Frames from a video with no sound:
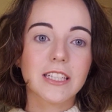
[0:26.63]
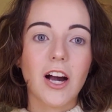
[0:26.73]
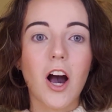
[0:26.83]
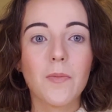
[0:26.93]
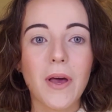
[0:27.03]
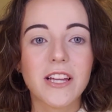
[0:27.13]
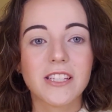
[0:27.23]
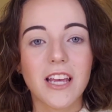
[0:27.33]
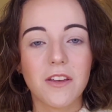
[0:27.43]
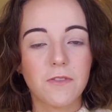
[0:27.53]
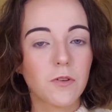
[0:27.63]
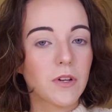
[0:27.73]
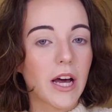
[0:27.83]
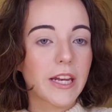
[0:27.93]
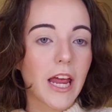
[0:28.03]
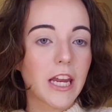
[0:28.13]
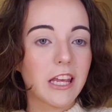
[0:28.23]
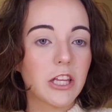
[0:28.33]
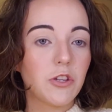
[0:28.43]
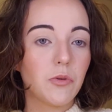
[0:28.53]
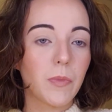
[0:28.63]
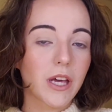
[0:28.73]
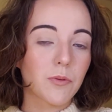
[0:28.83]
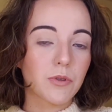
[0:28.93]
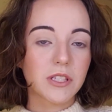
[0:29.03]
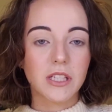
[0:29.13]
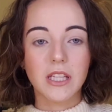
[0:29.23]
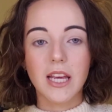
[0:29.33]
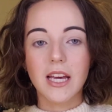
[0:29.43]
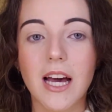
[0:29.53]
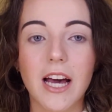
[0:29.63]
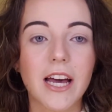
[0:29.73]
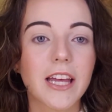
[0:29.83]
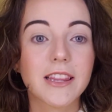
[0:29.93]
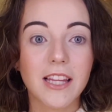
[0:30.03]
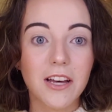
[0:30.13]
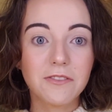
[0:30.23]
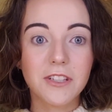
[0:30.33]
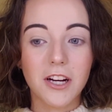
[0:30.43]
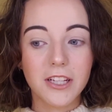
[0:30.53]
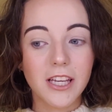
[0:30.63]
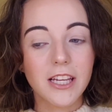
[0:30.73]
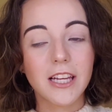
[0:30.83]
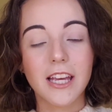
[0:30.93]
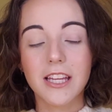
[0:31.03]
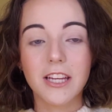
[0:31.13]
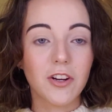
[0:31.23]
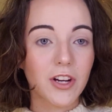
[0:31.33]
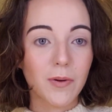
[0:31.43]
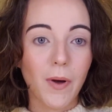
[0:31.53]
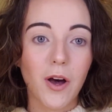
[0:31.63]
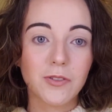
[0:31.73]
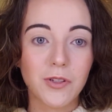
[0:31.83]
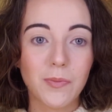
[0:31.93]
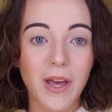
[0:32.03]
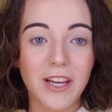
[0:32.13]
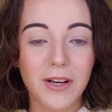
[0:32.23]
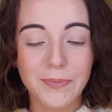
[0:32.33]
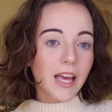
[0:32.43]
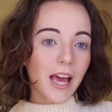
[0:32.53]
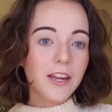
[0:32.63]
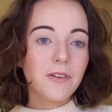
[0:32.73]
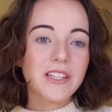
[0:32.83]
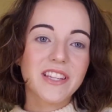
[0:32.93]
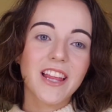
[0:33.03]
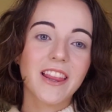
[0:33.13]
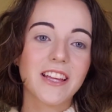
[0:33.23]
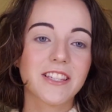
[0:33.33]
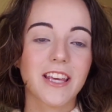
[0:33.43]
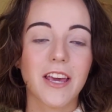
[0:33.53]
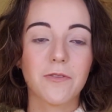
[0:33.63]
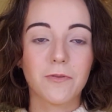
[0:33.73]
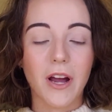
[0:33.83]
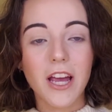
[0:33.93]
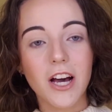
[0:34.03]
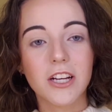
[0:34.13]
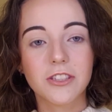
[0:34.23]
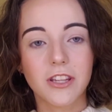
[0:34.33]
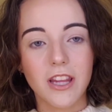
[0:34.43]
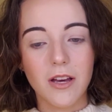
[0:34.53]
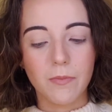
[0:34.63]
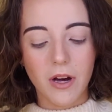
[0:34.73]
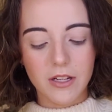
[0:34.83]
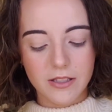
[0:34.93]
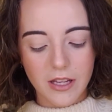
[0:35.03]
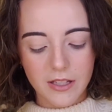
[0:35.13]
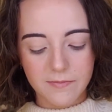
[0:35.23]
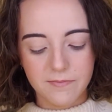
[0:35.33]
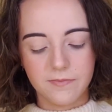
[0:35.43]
comment if you've gotten any new makeup recently. I love talking and hearing about new makeup. Anyways, let's get right on to the unboxing.